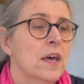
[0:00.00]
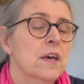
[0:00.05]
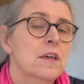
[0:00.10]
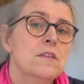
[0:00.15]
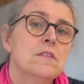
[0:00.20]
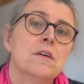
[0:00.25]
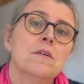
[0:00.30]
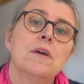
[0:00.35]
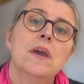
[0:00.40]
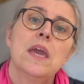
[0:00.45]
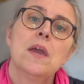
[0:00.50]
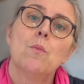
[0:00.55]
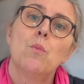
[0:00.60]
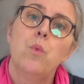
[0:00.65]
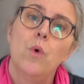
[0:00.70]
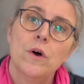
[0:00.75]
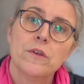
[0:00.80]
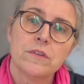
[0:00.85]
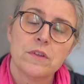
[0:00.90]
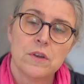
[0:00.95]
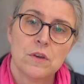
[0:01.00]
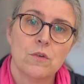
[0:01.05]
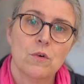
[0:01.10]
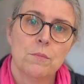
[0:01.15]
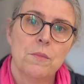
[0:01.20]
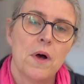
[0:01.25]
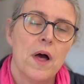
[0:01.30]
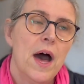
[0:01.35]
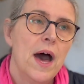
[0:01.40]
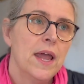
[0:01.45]
So it wasn't
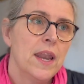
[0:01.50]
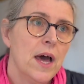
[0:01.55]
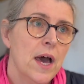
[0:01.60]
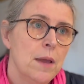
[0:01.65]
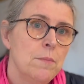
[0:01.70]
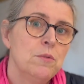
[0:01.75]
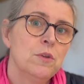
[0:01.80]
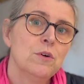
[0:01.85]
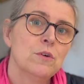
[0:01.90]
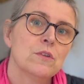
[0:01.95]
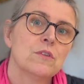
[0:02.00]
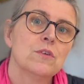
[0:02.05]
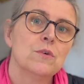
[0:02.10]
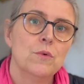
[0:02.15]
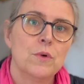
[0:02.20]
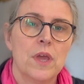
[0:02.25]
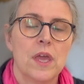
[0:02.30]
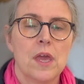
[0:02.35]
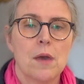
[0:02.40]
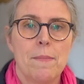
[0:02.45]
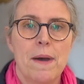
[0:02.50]
normal. And I'm not talking